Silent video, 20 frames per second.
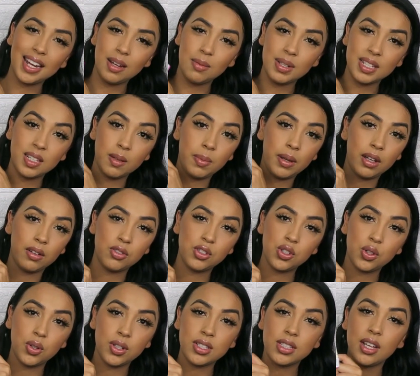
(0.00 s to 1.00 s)
item is a pair of
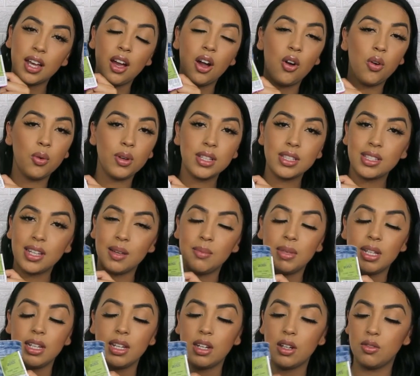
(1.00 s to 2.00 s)
shorts. I always
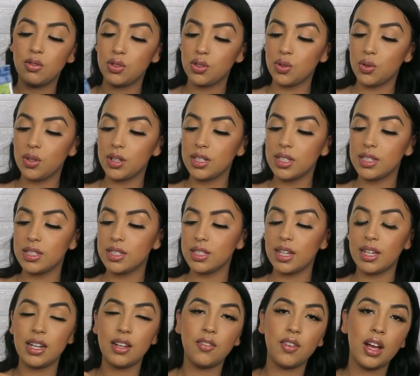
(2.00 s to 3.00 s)
am in need of shorts.
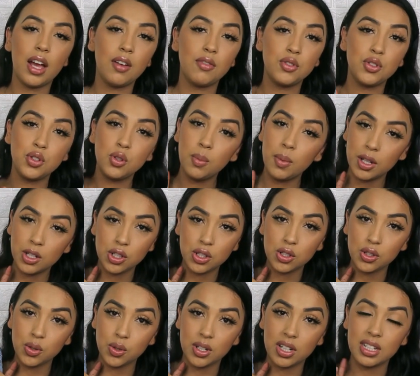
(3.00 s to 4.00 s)
Can never have too much
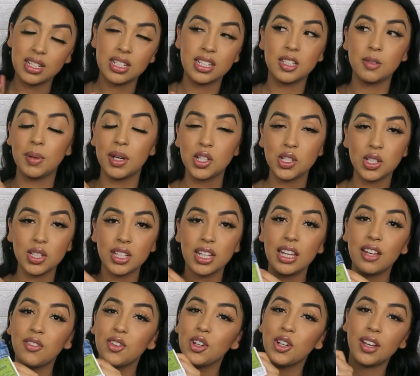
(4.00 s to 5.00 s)
shorts,
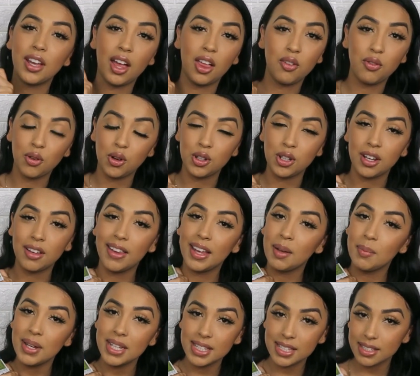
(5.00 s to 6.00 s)
especially if you're in California
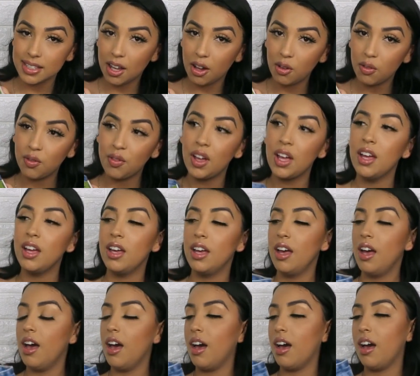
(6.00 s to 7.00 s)
like myself.
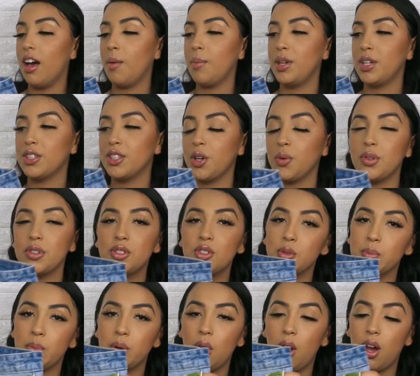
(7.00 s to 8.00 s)
Um, it is always
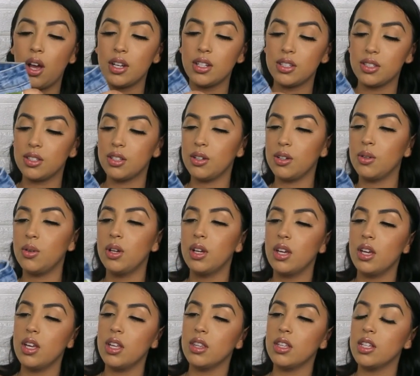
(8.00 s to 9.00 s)
super hot. So
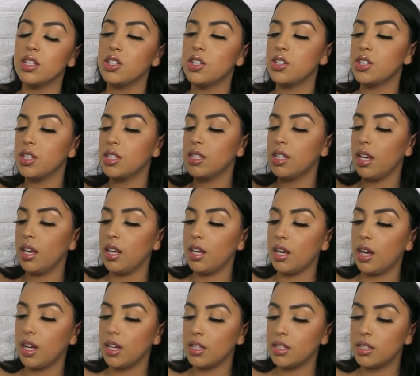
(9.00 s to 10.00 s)
these are just a
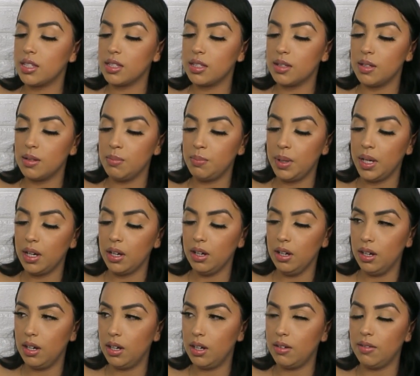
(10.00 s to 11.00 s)
nice
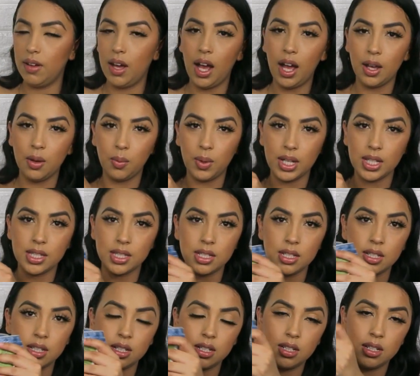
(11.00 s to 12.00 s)
pair of
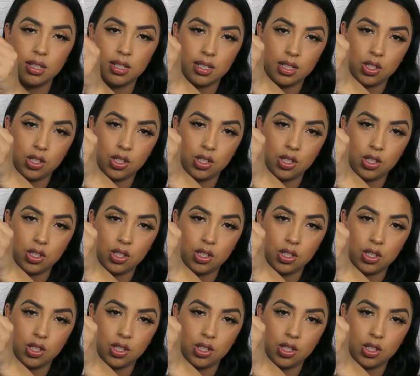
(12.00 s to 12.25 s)
high-waisted